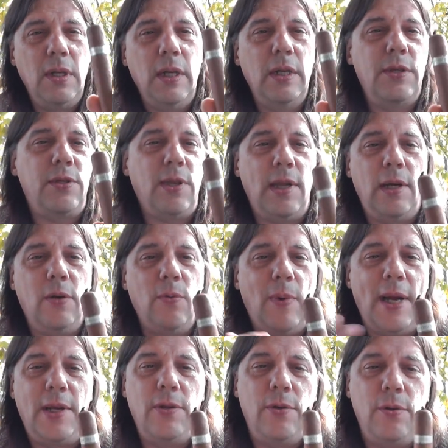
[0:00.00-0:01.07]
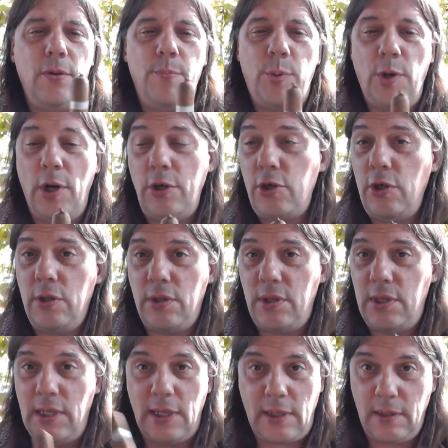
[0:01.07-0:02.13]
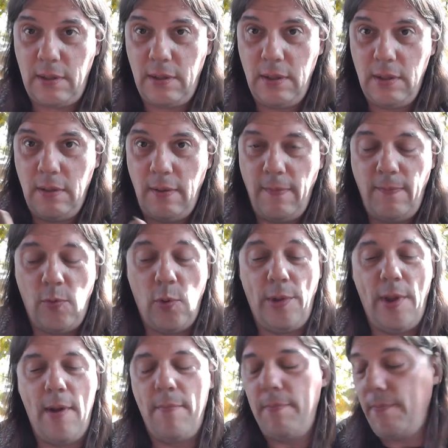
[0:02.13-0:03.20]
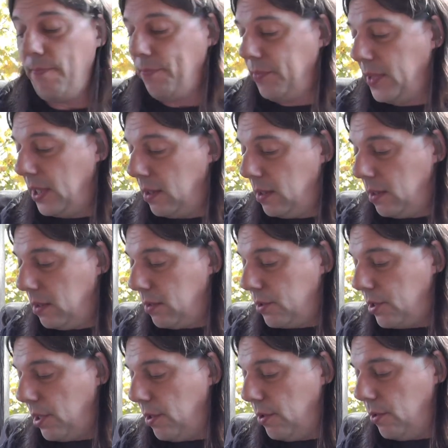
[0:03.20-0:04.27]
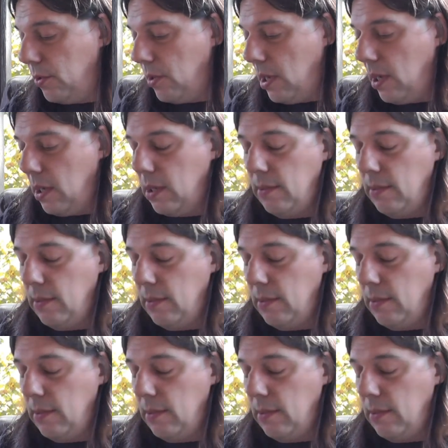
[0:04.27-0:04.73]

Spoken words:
It's like a regular production stick for them. So,